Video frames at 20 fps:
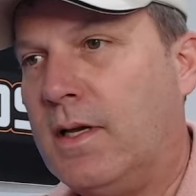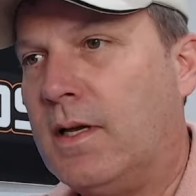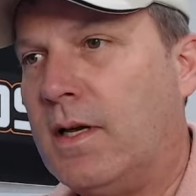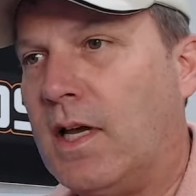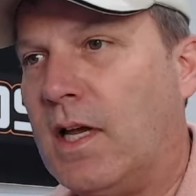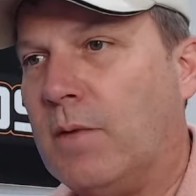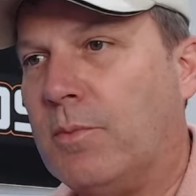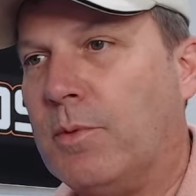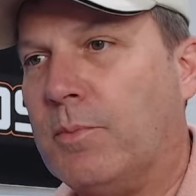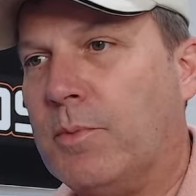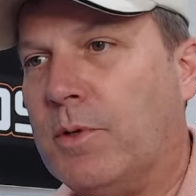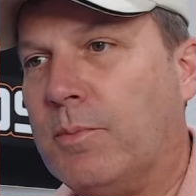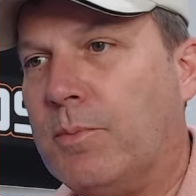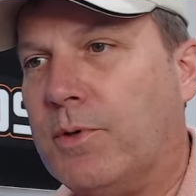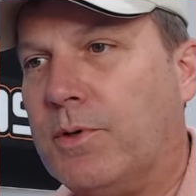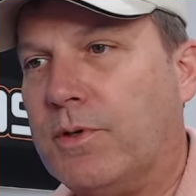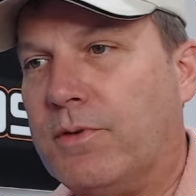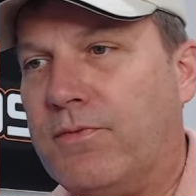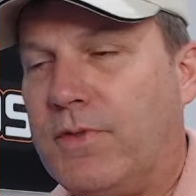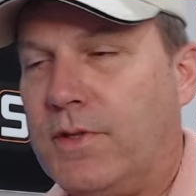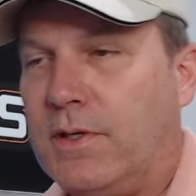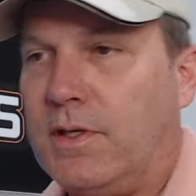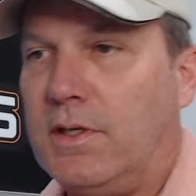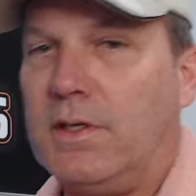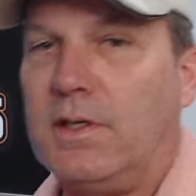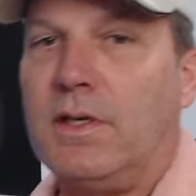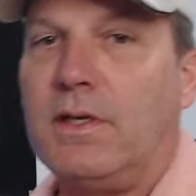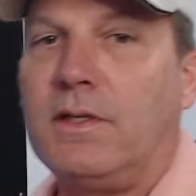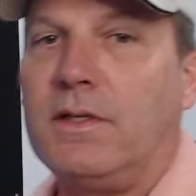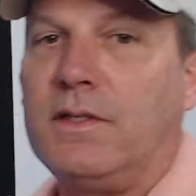I am a member of
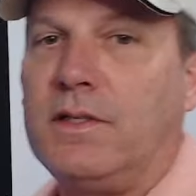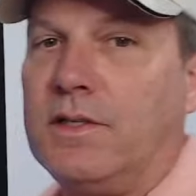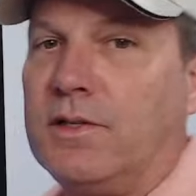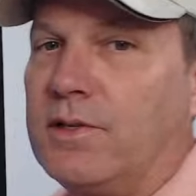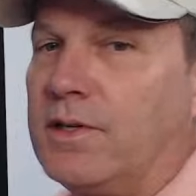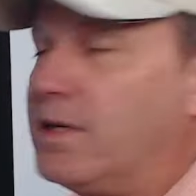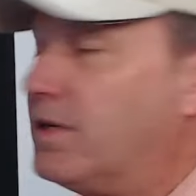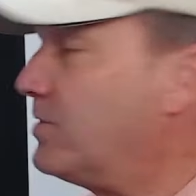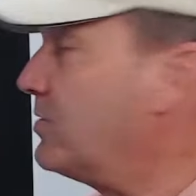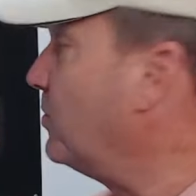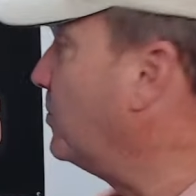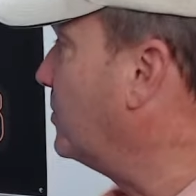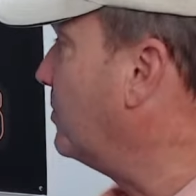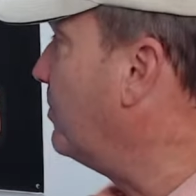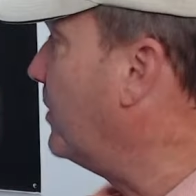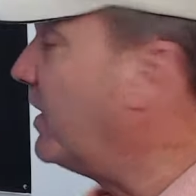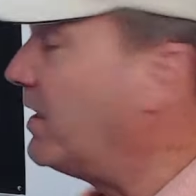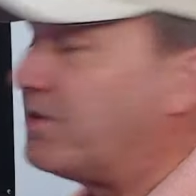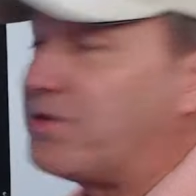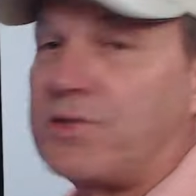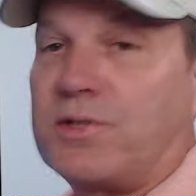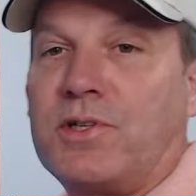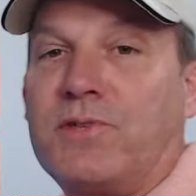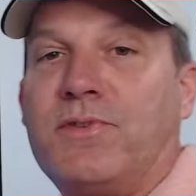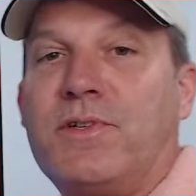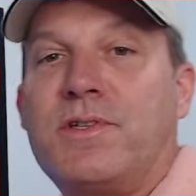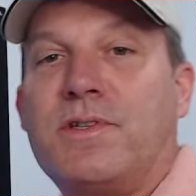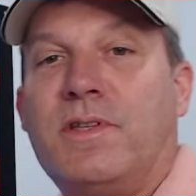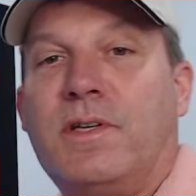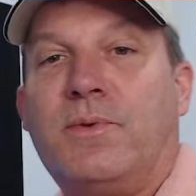the Gearheads on Demand
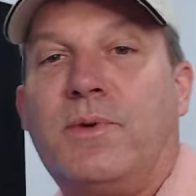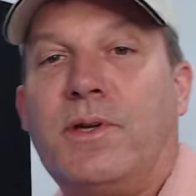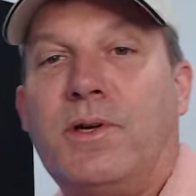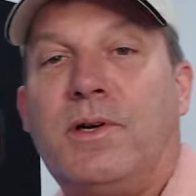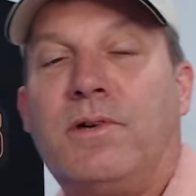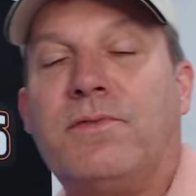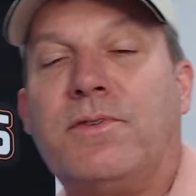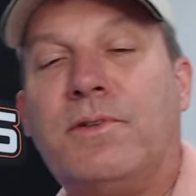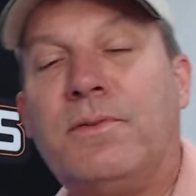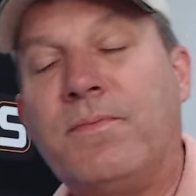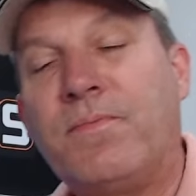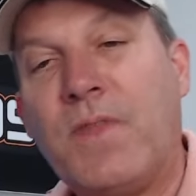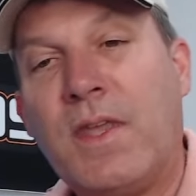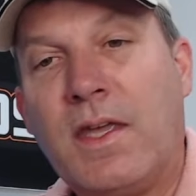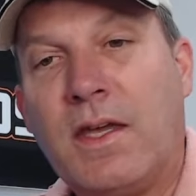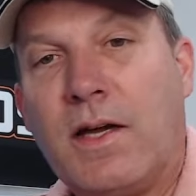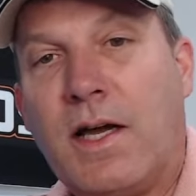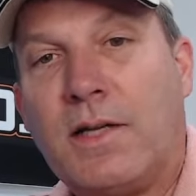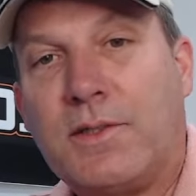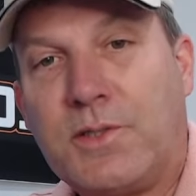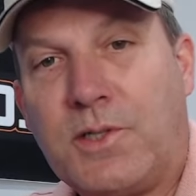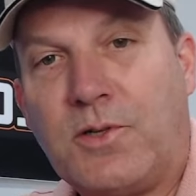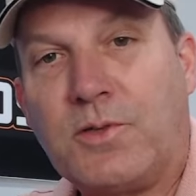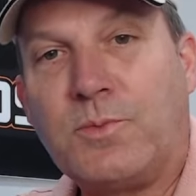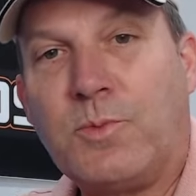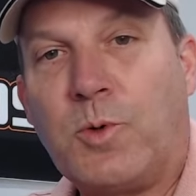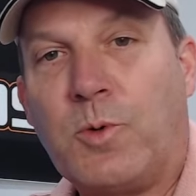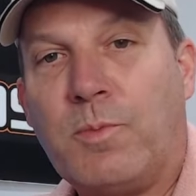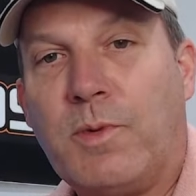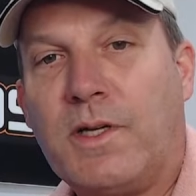service that we offer. I'll talk
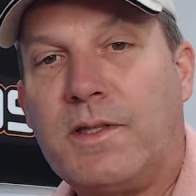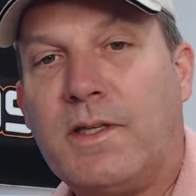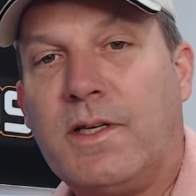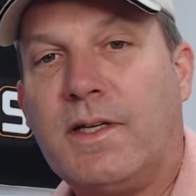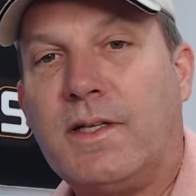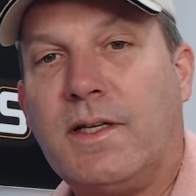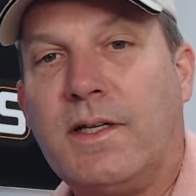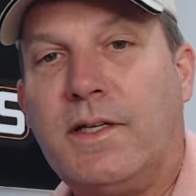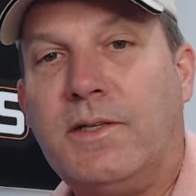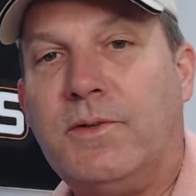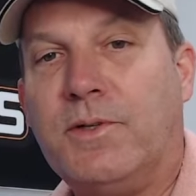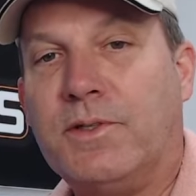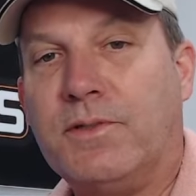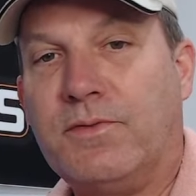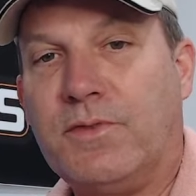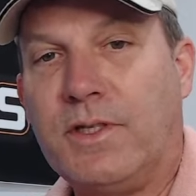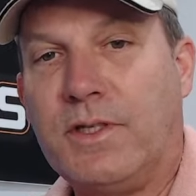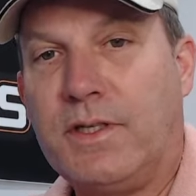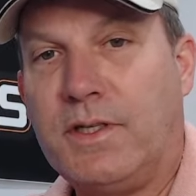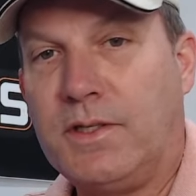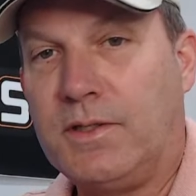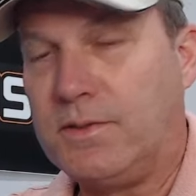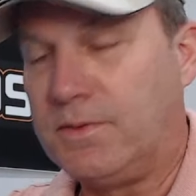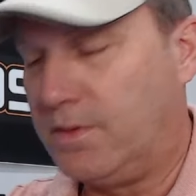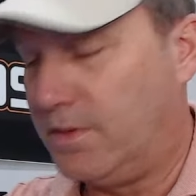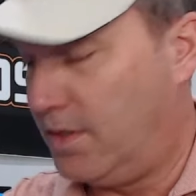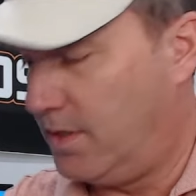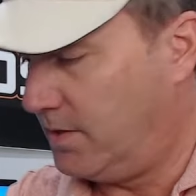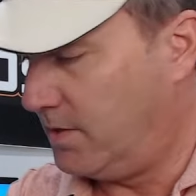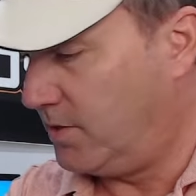more about that later in the video.
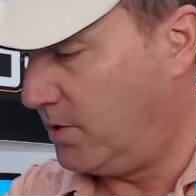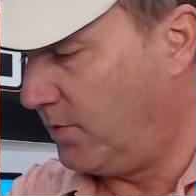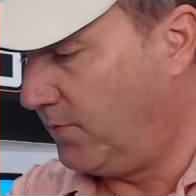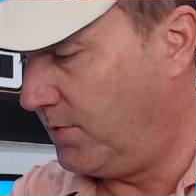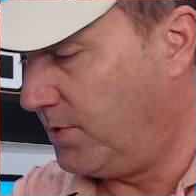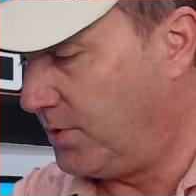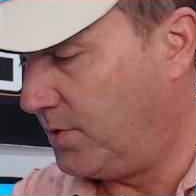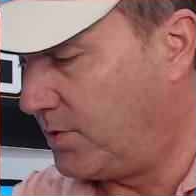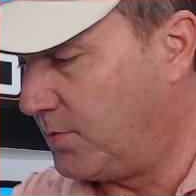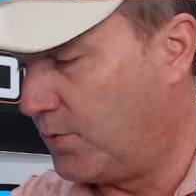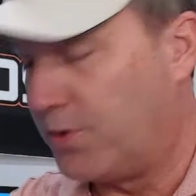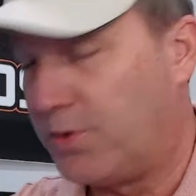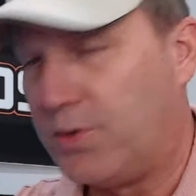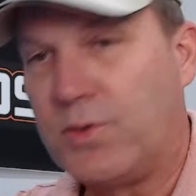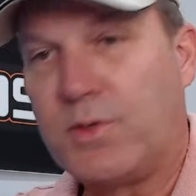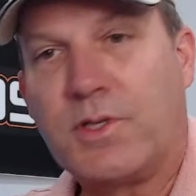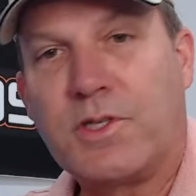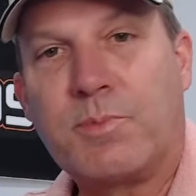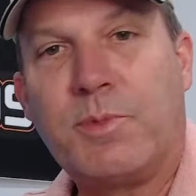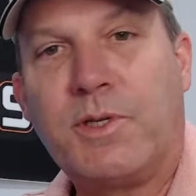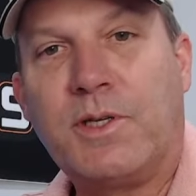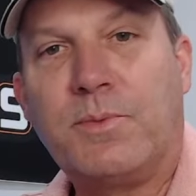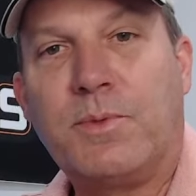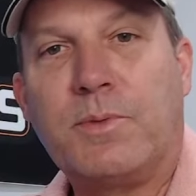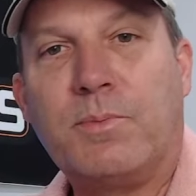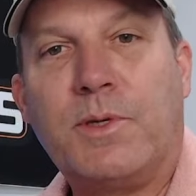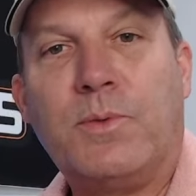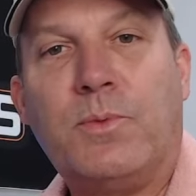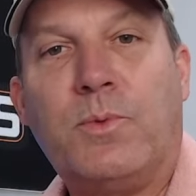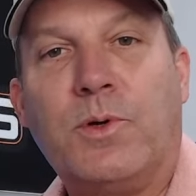That service is where you can speak
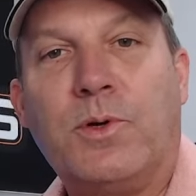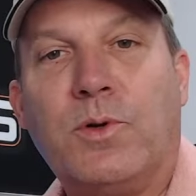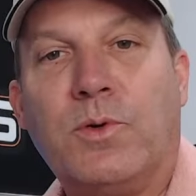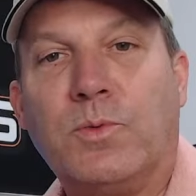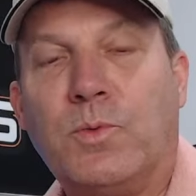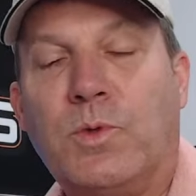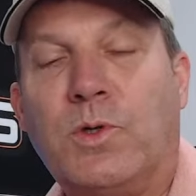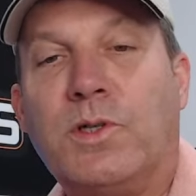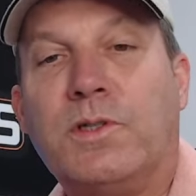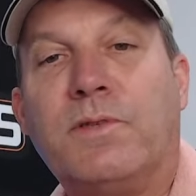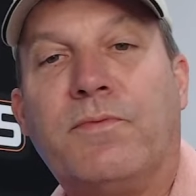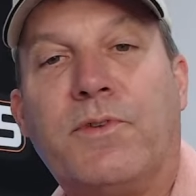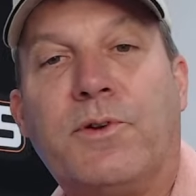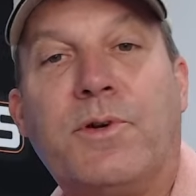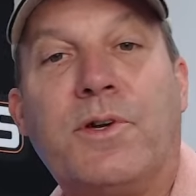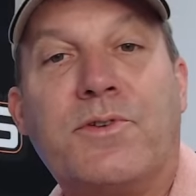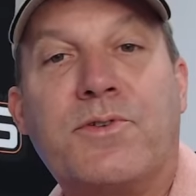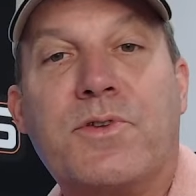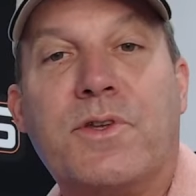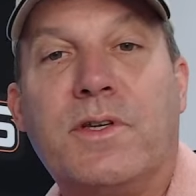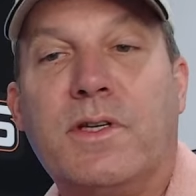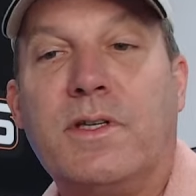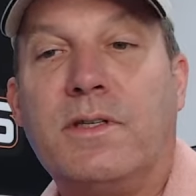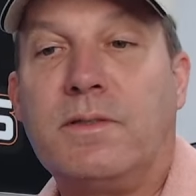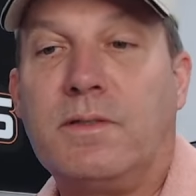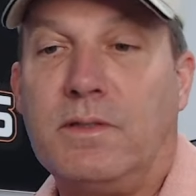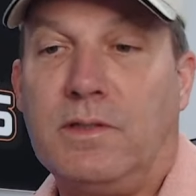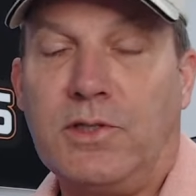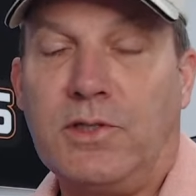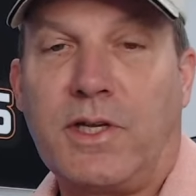with me one-on-one. If you're interested
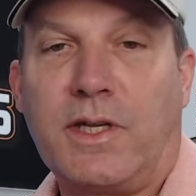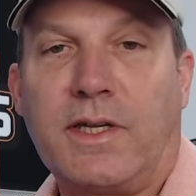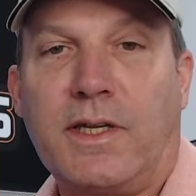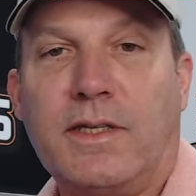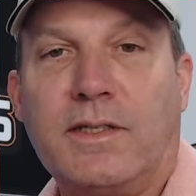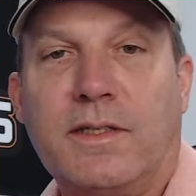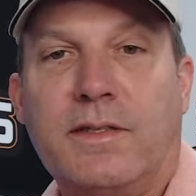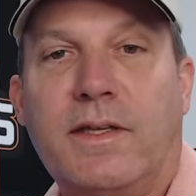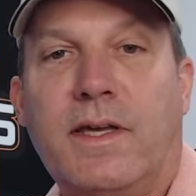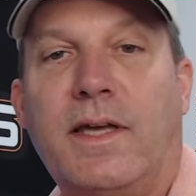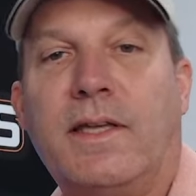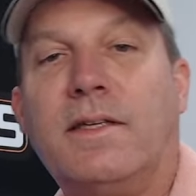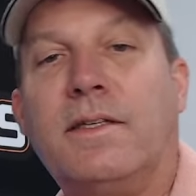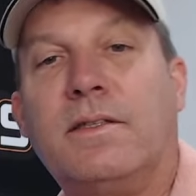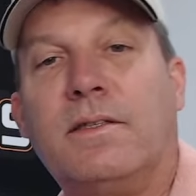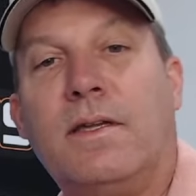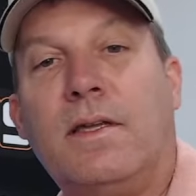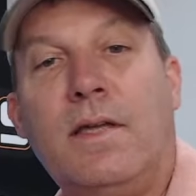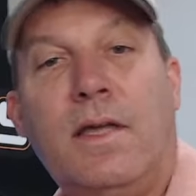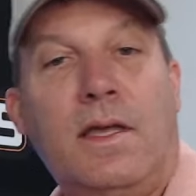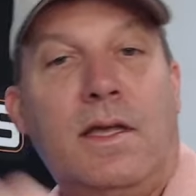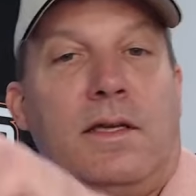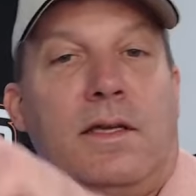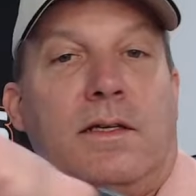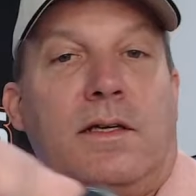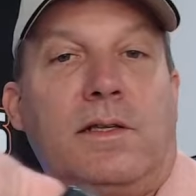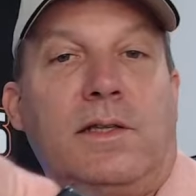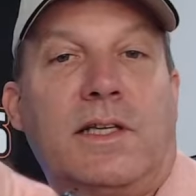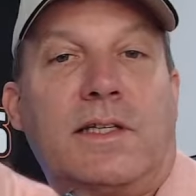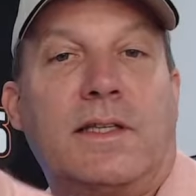in looking into that,
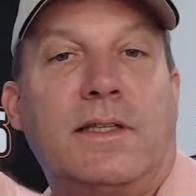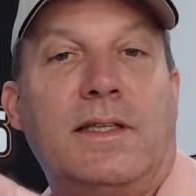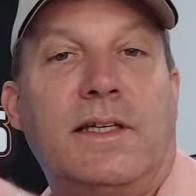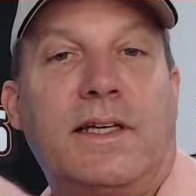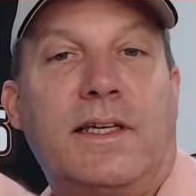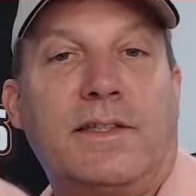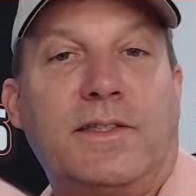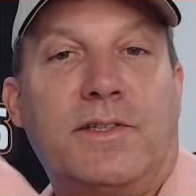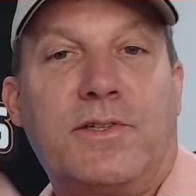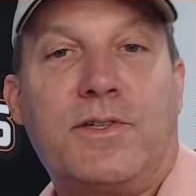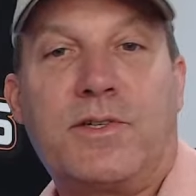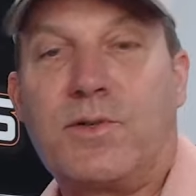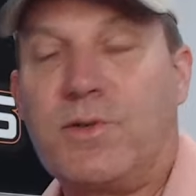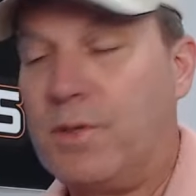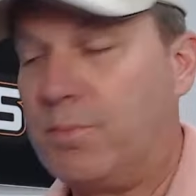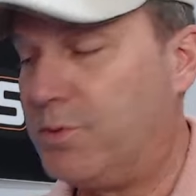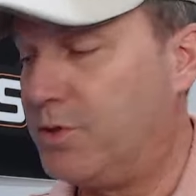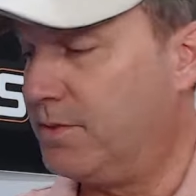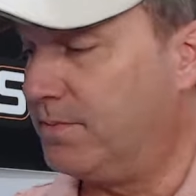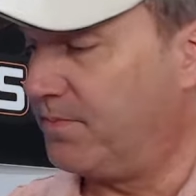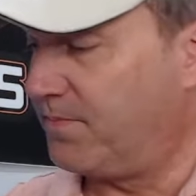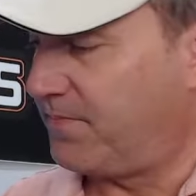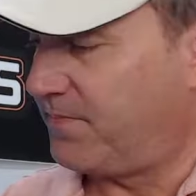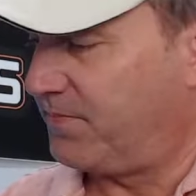click the link in the description.